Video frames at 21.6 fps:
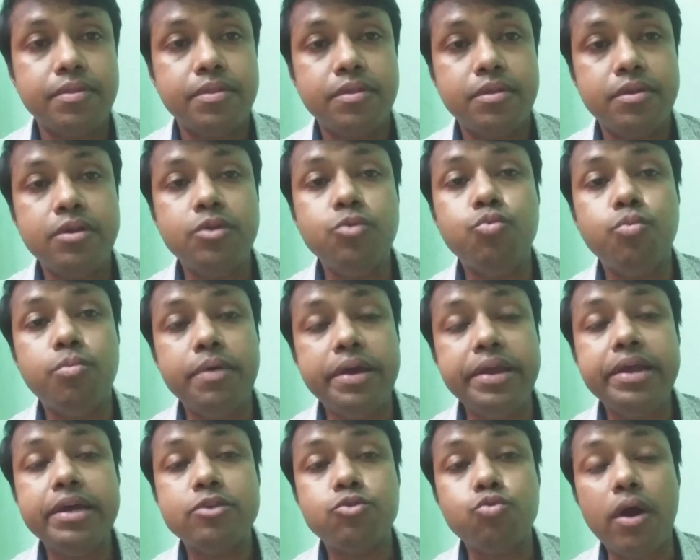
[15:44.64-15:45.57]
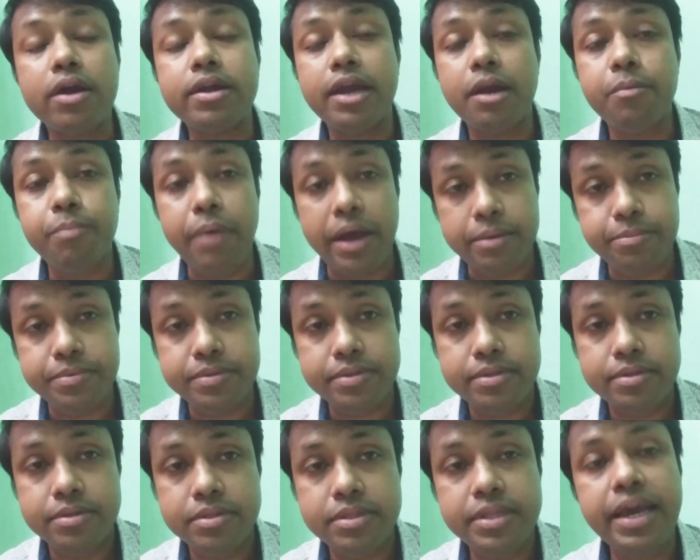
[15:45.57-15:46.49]
in various water pipes,
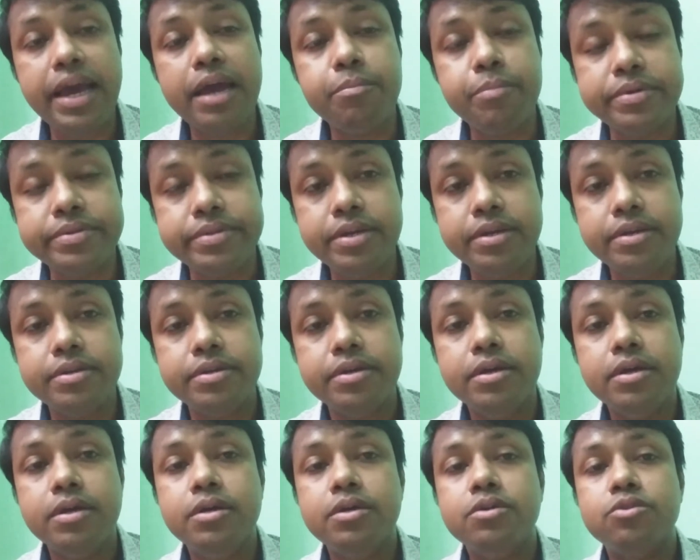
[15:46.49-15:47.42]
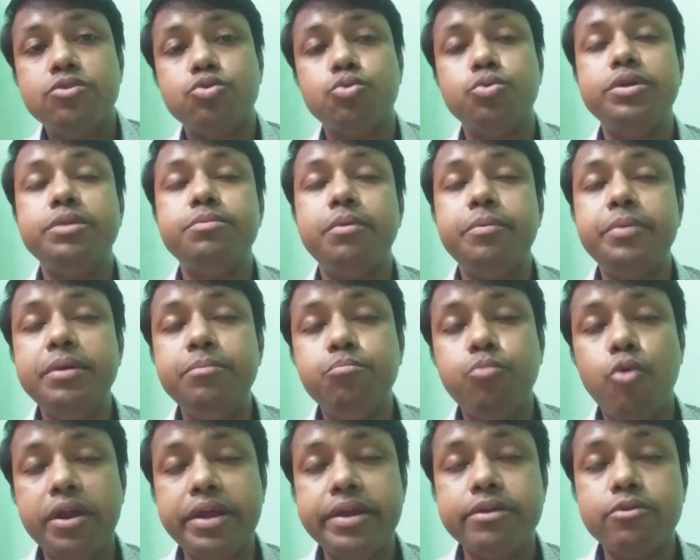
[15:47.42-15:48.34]
they are present. So it may be
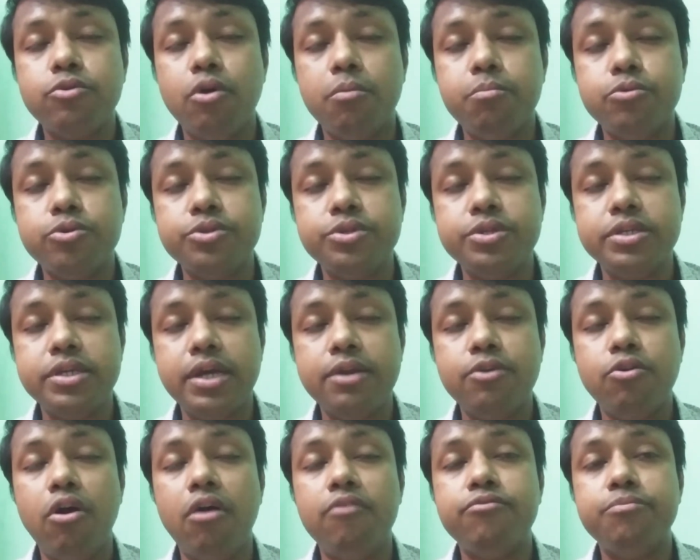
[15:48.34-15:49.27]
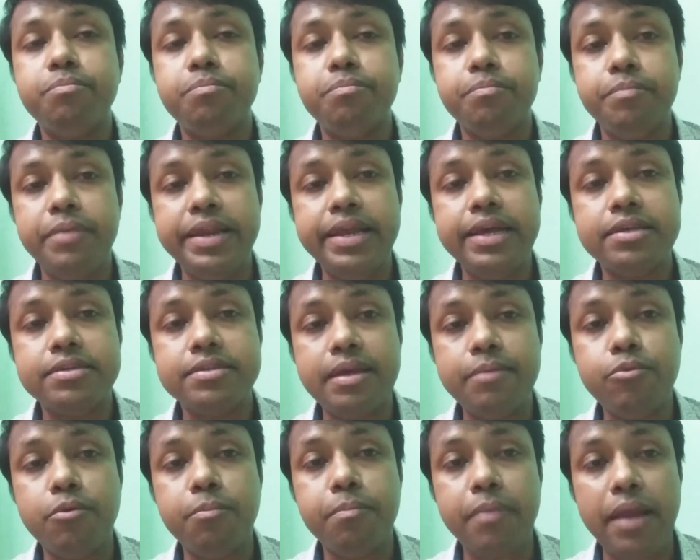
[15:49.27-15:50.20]
important composition of various type
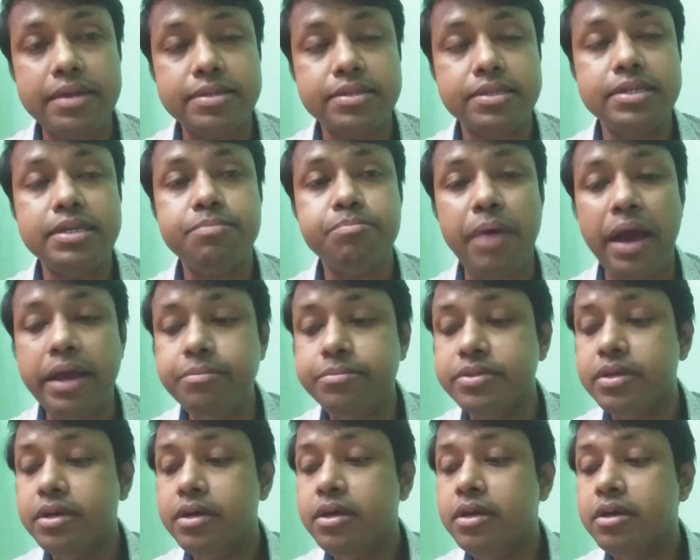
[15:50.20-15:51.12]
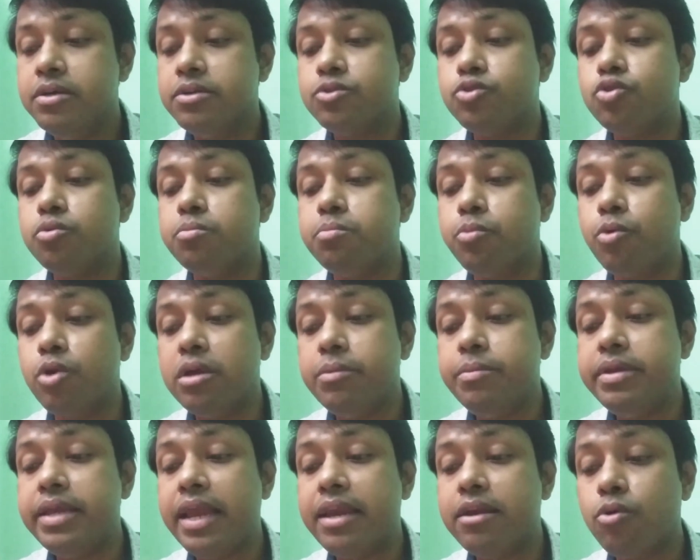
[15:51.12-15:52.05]
of plastic pipes. So
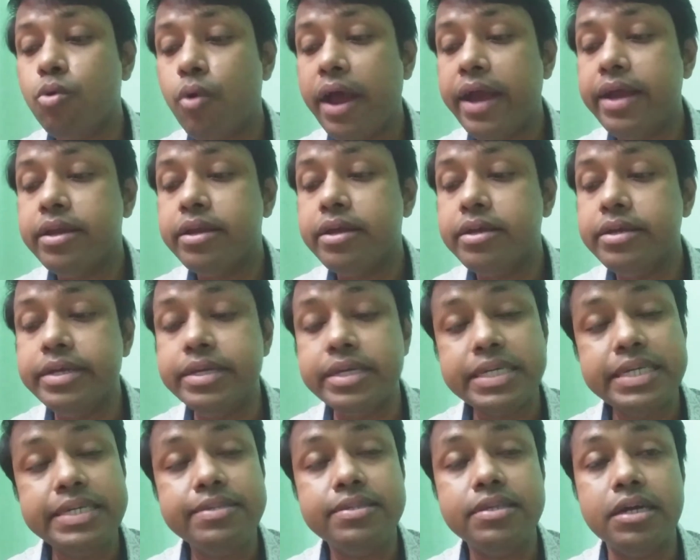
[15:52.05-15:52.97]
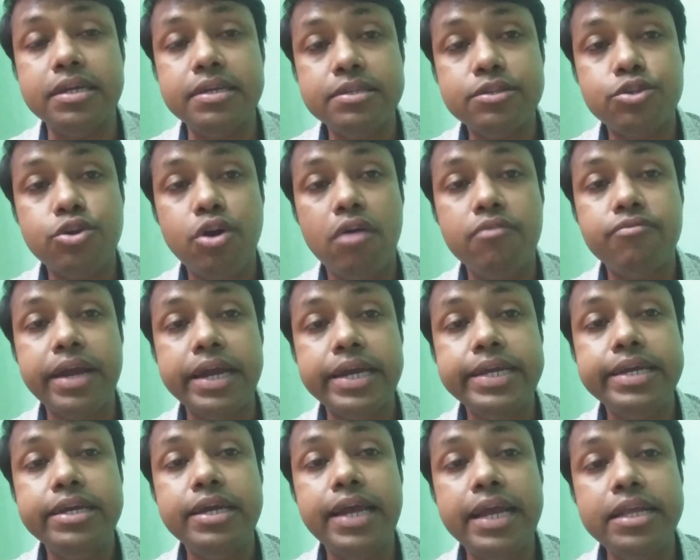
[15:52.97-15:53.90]
polyvinyl chloride increase the risk of
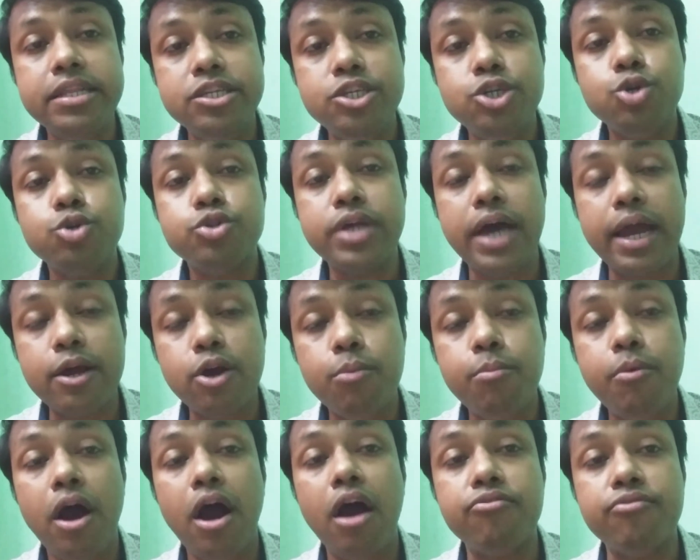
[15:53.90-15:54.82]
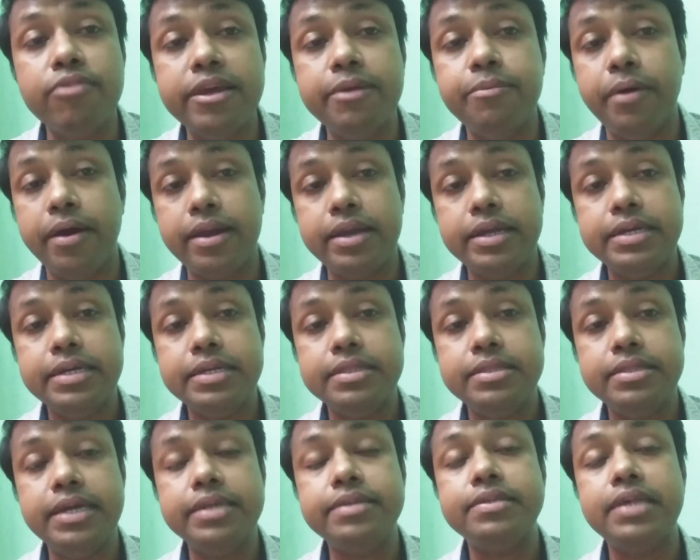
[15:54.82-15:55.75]
getting angiosarcoma of liver.
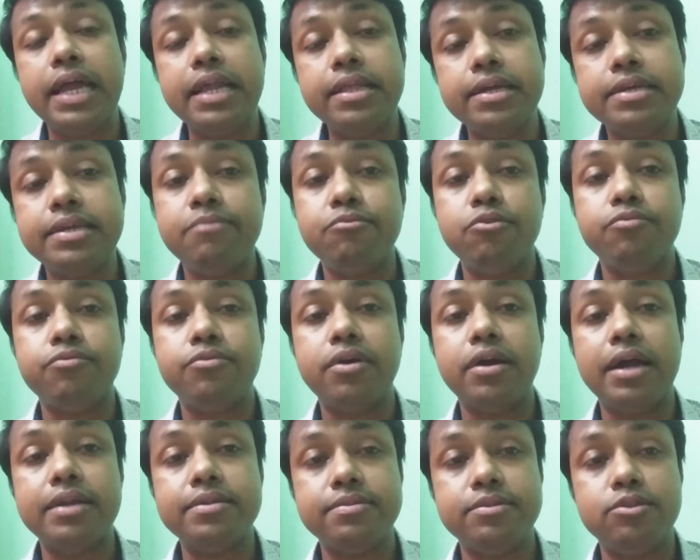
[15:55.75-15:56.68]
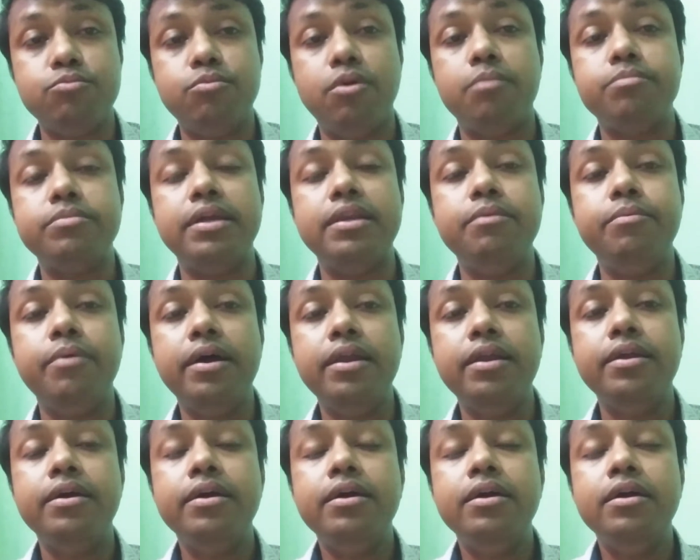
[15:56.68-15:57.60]
That is another type of carcinoma of the liver.
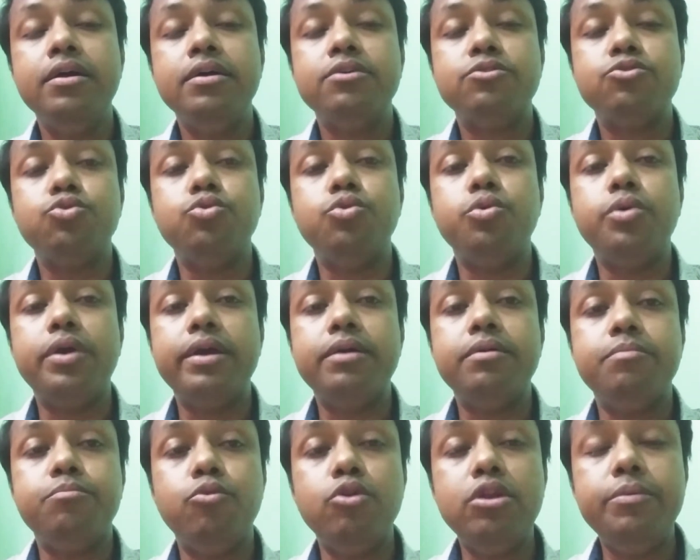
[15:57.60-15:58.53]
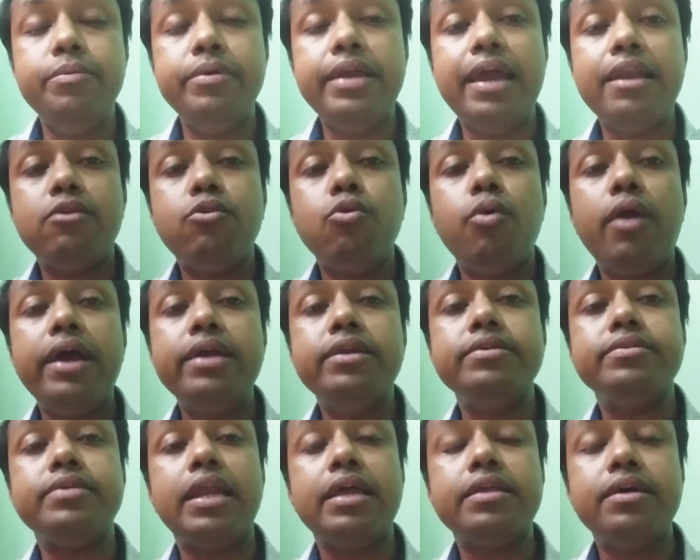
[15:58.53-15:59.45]
So polyvinyl chloride
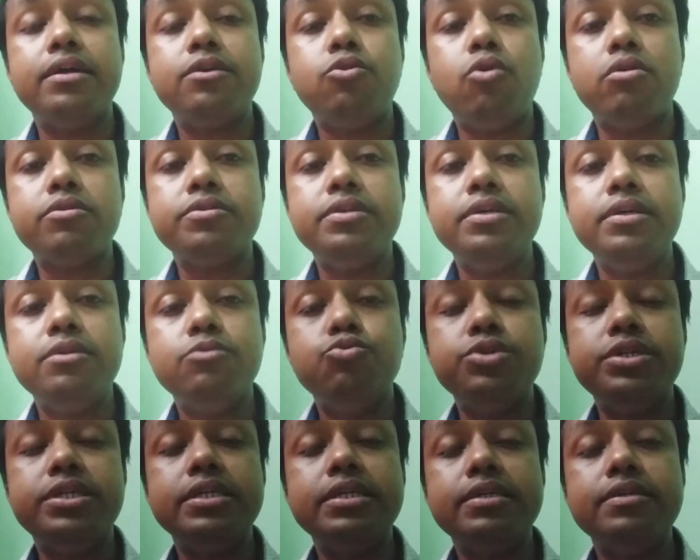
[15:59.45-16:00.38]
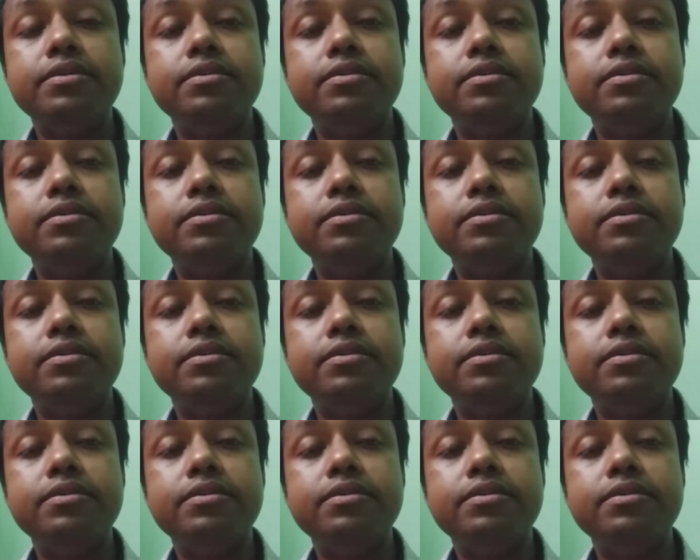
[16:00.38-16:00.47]
is another toxic which increase